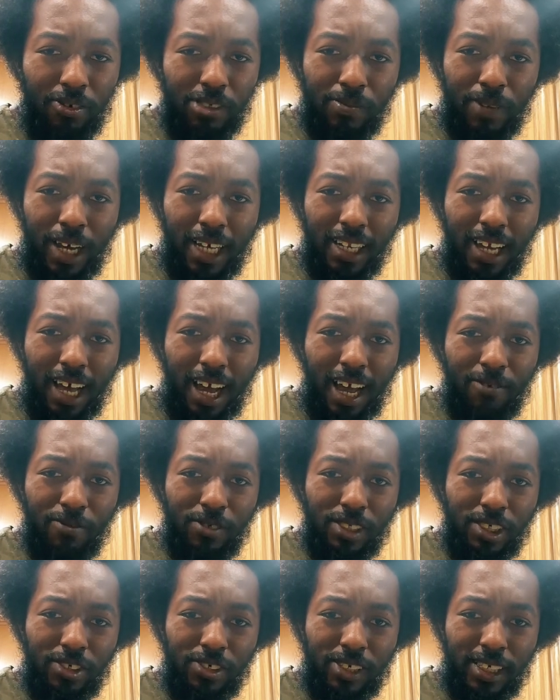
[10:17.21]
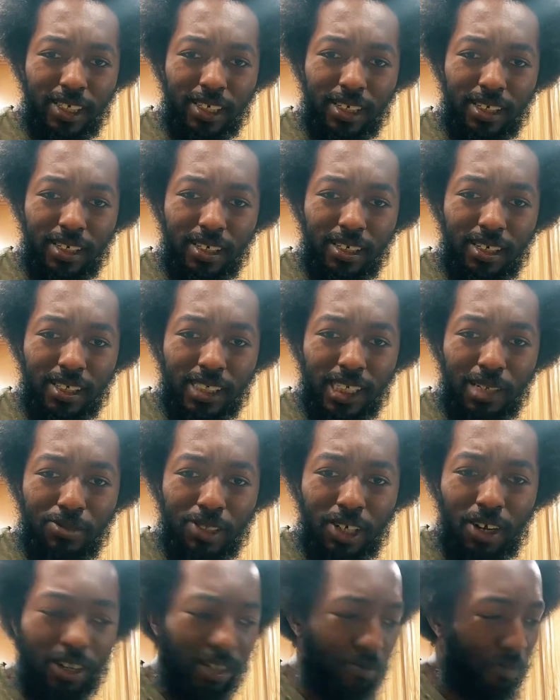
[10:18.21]
my live restricted? Because I'm
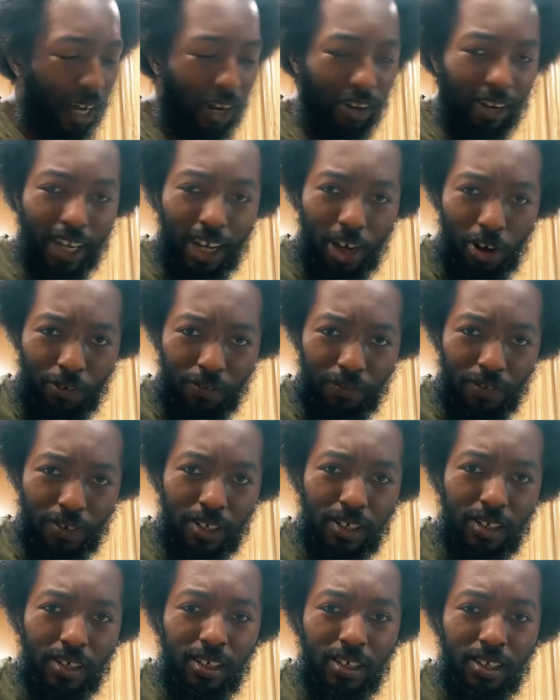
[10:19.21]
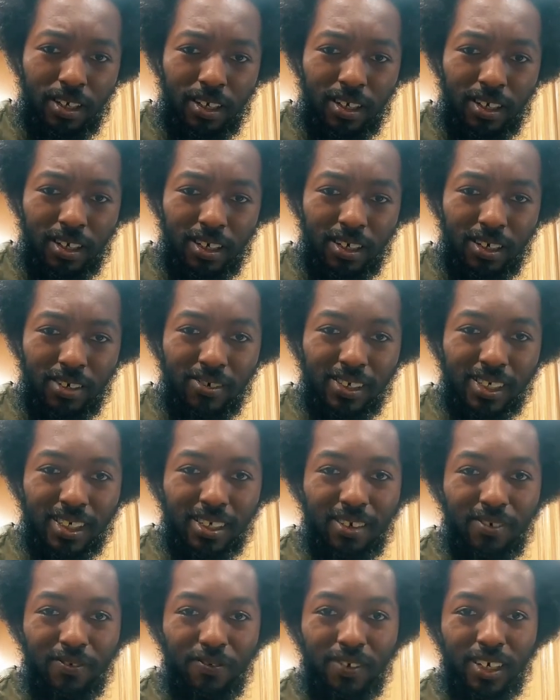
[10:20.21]
talking about health? What
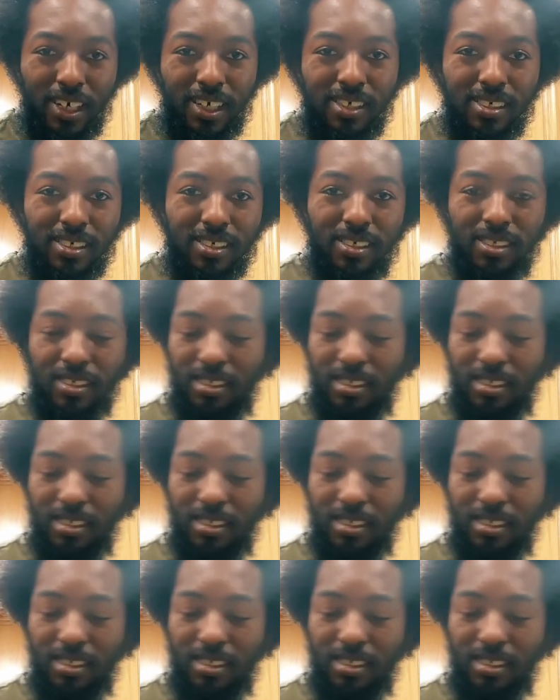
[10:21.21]
the fuck?